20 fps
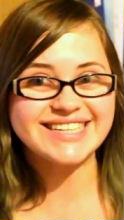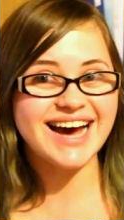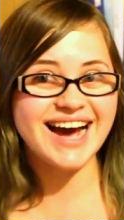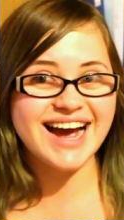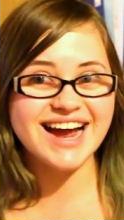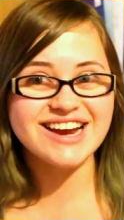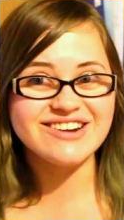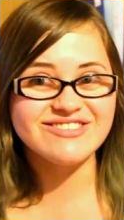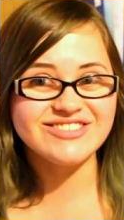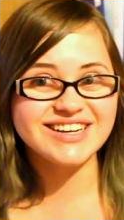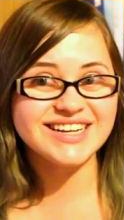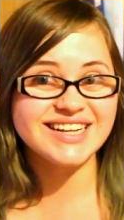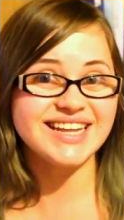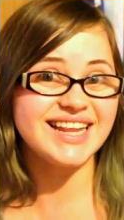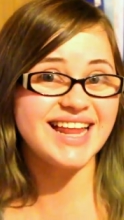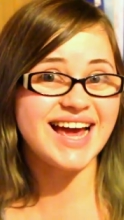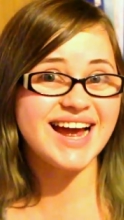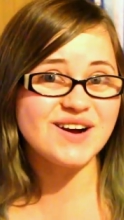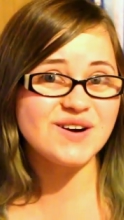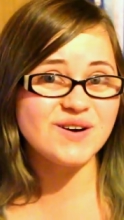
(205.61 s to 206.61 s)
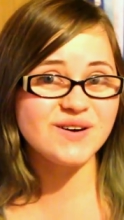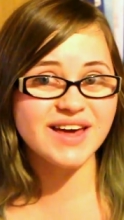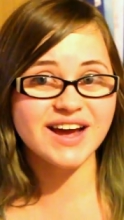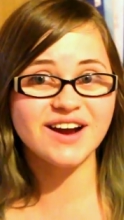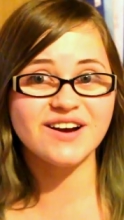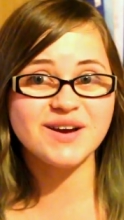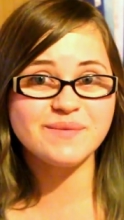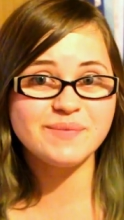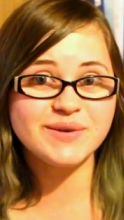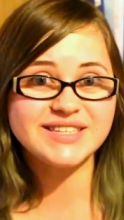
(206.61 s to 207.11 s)
I really like all
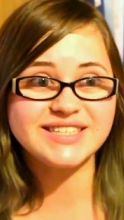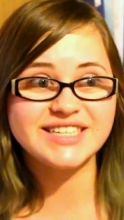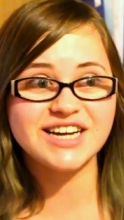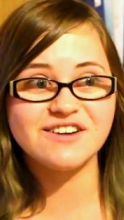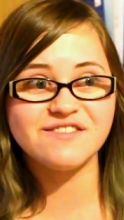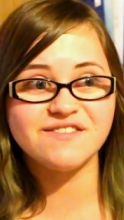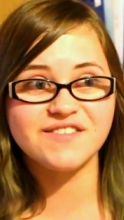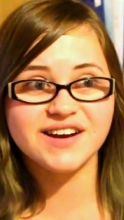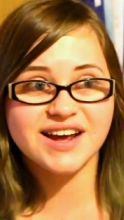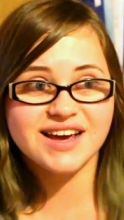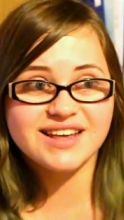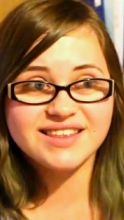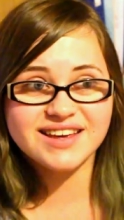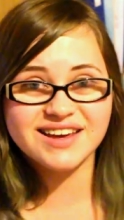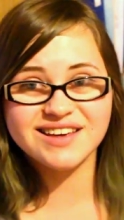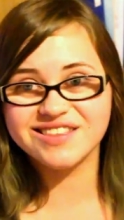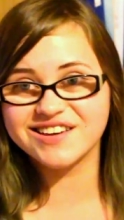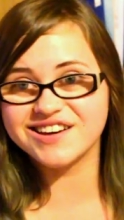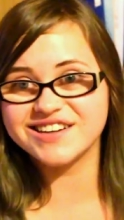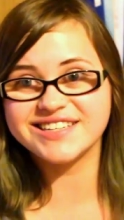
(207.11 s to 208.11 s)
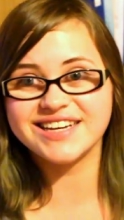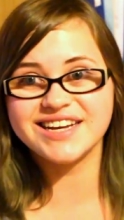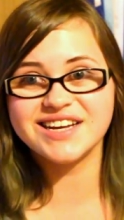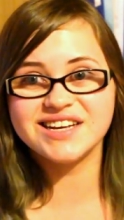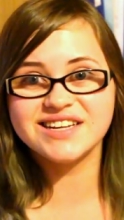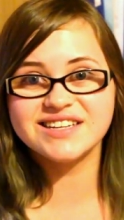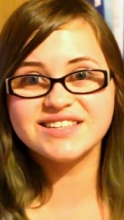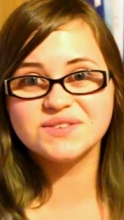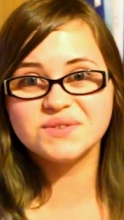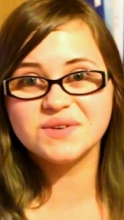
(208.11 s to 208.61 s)
that creepy stuff and I think
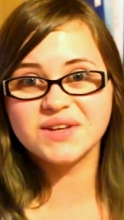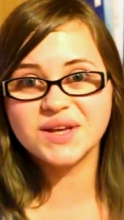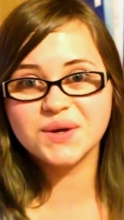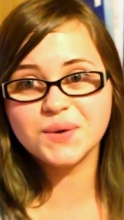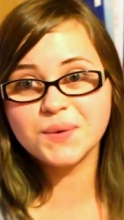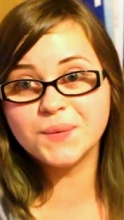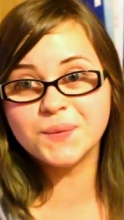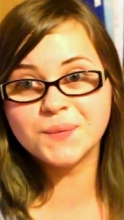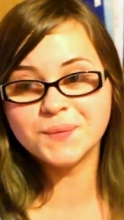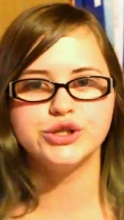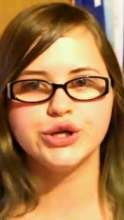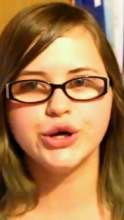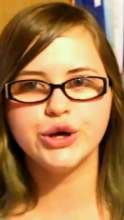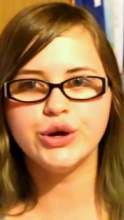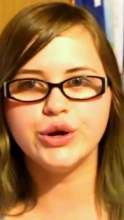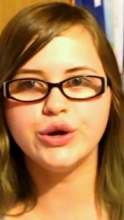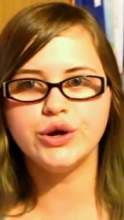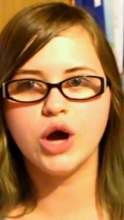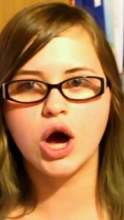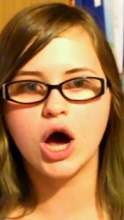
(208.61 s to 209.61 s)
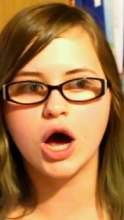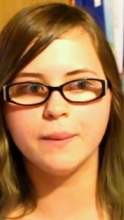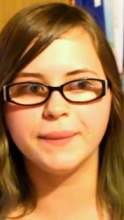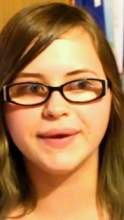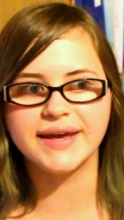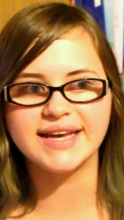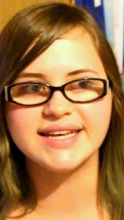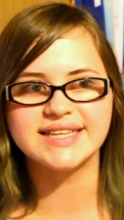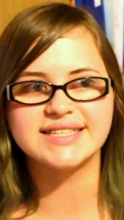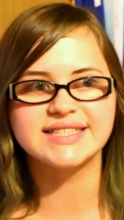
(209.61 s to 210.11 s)
13's really cool. Two
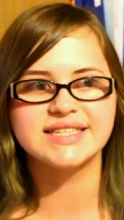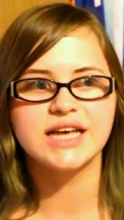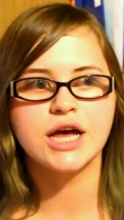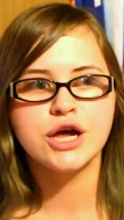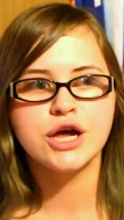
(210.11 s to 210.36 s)
hobbies.